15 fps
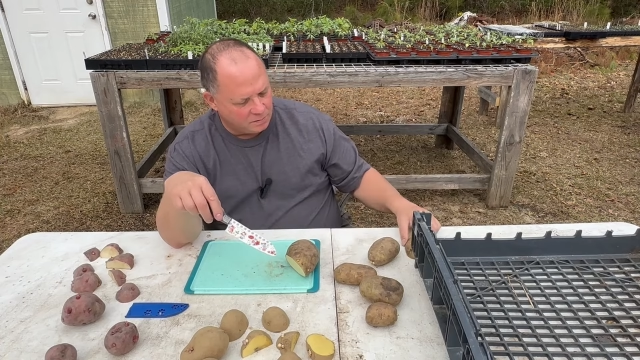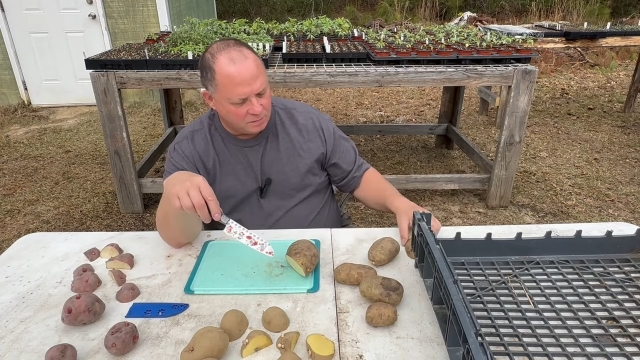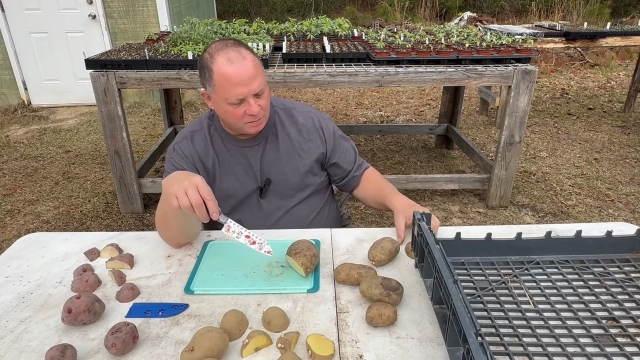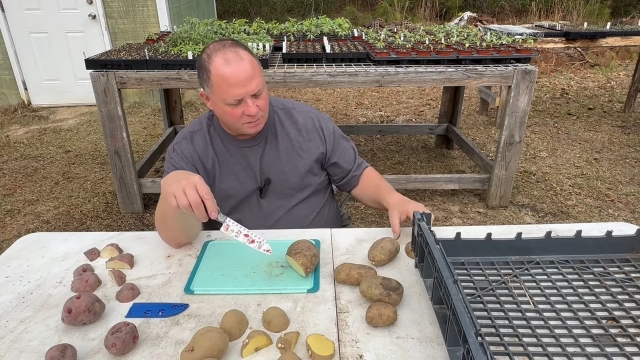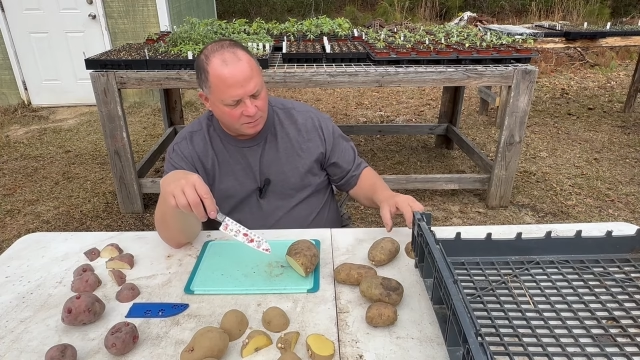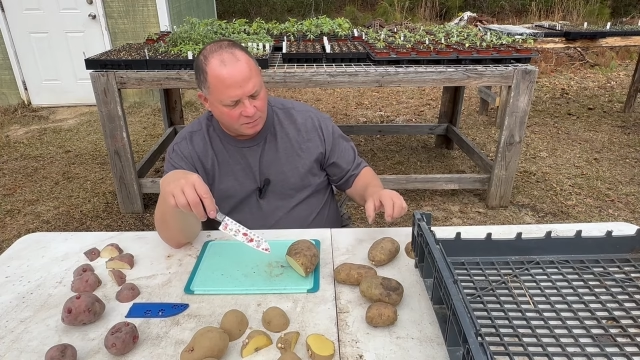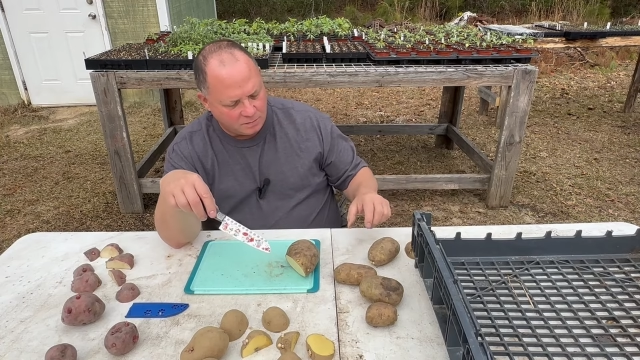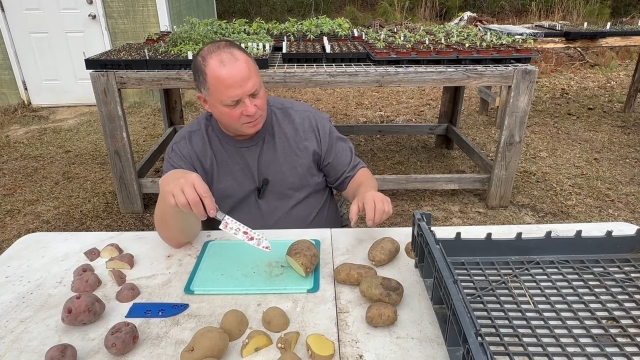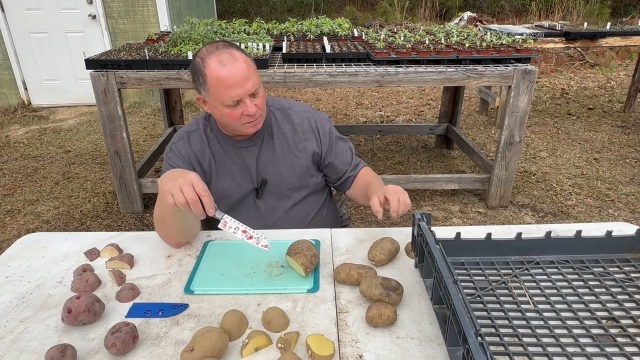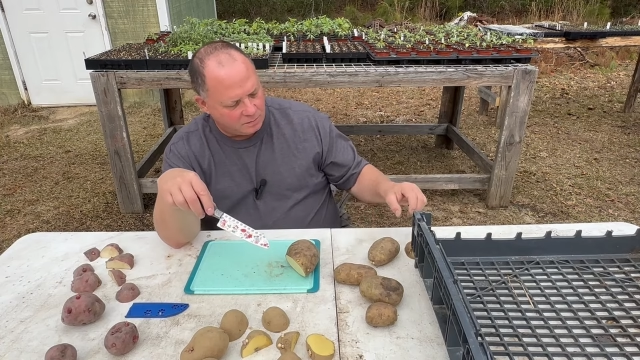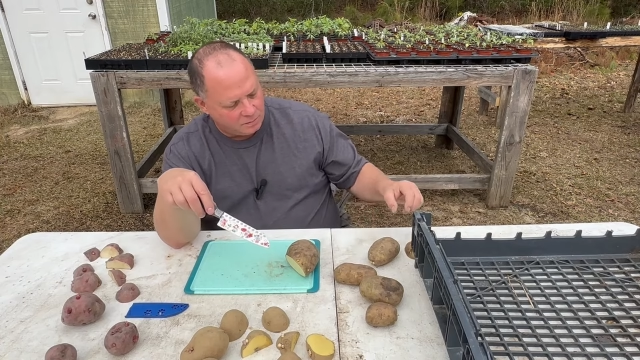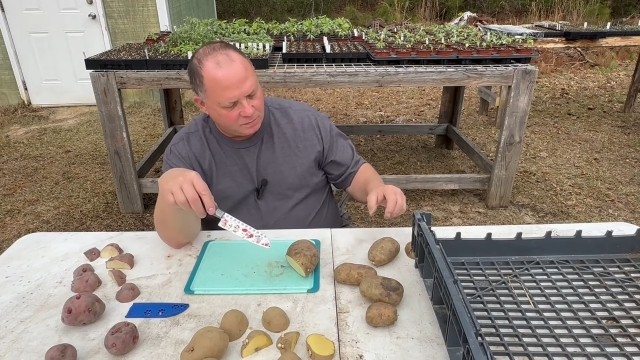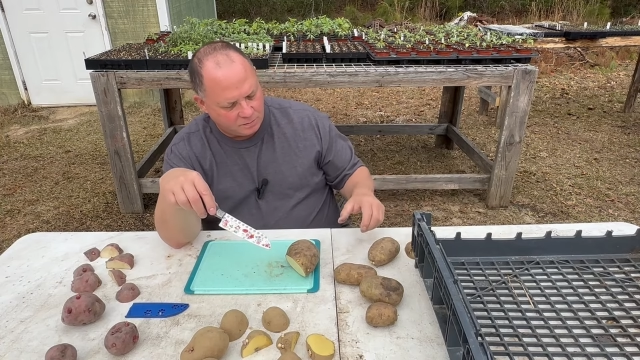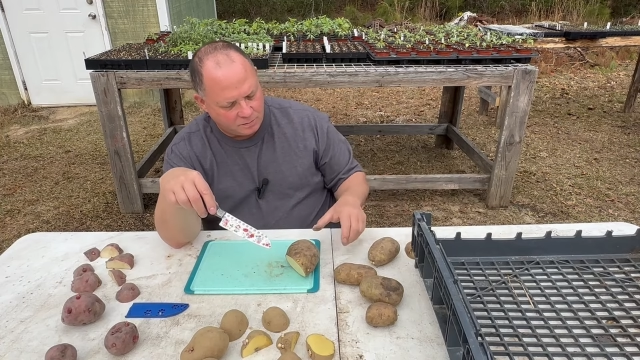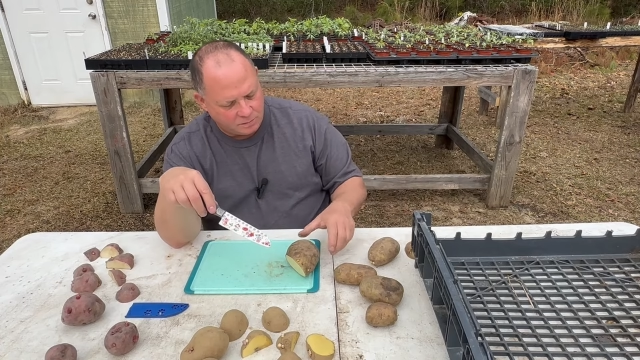
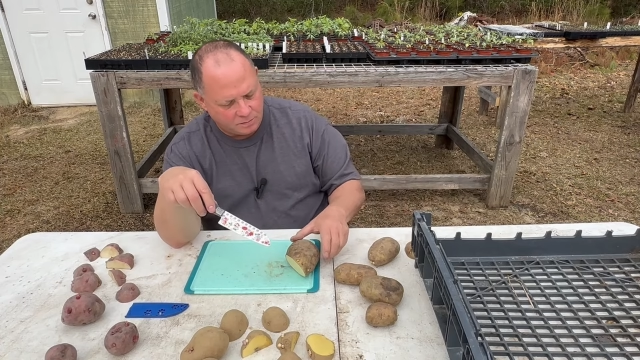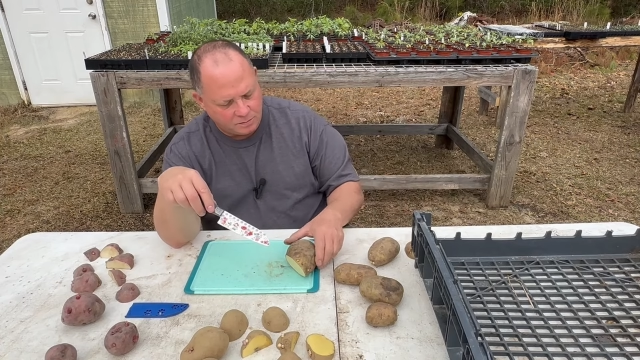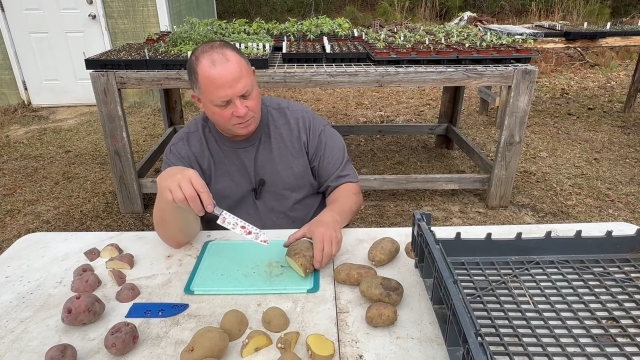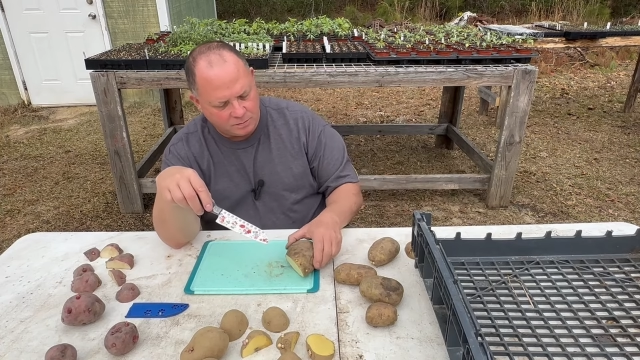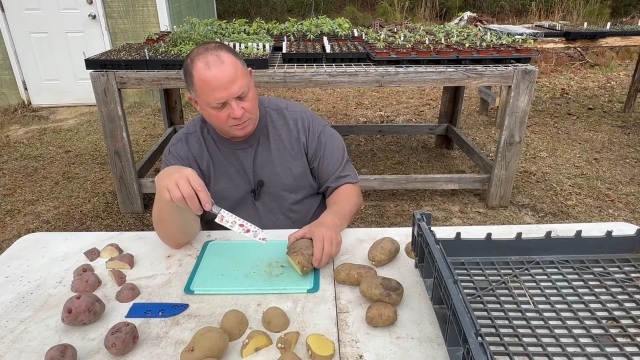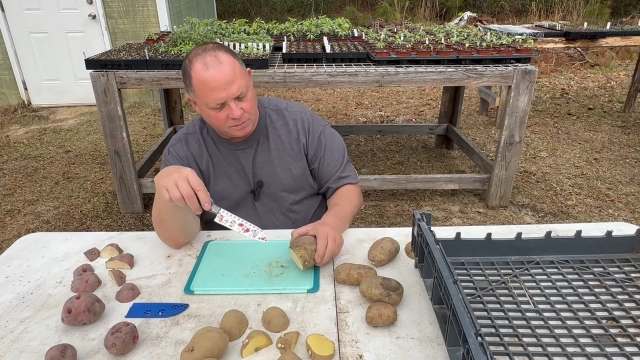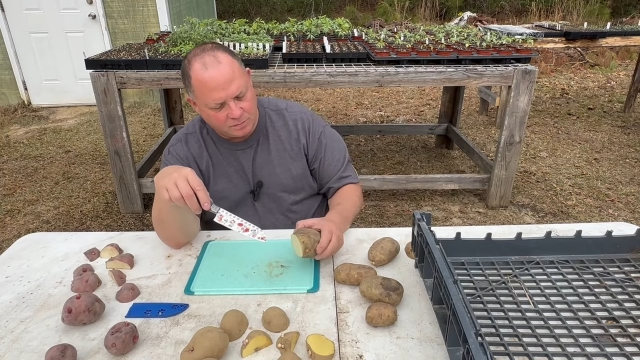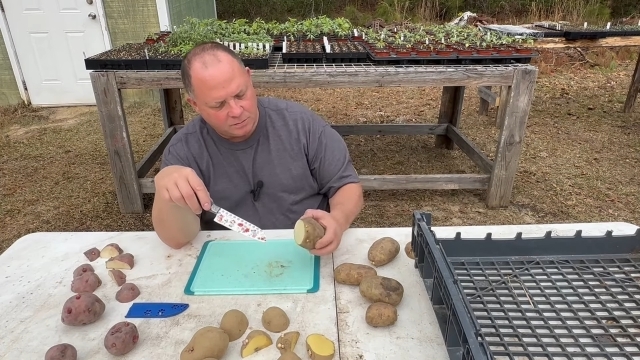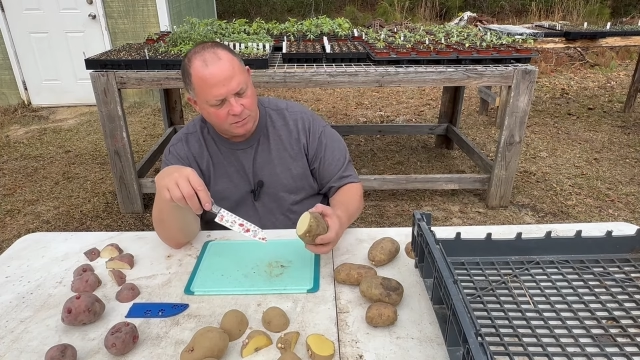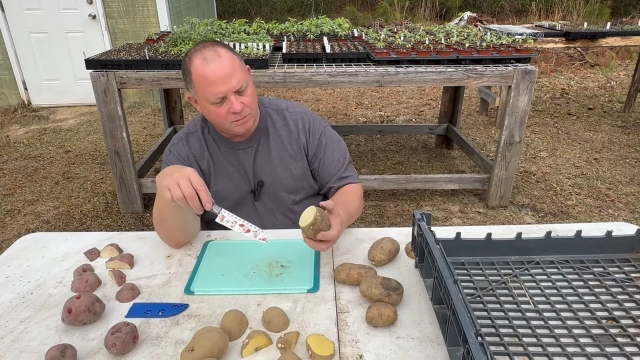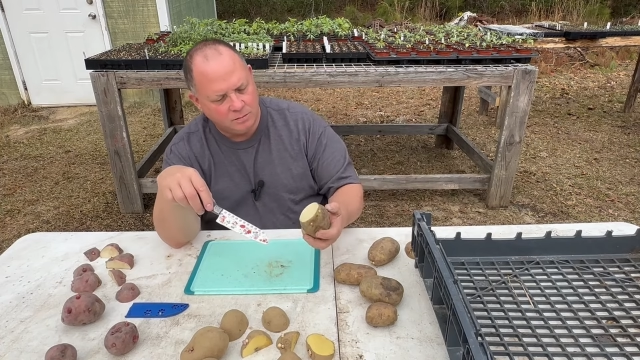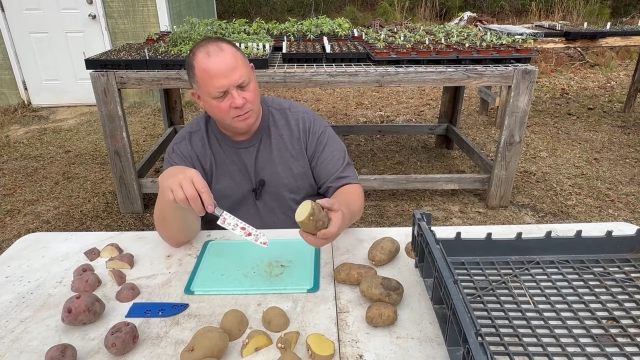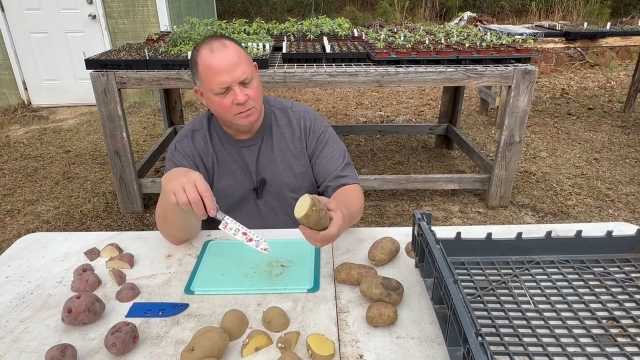Nothing is said.